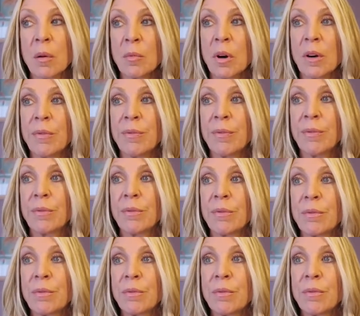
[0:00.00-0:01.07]
I'm off
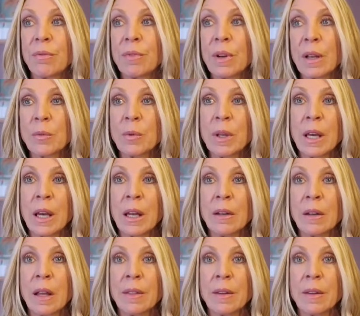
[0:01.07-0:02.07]
next weekend.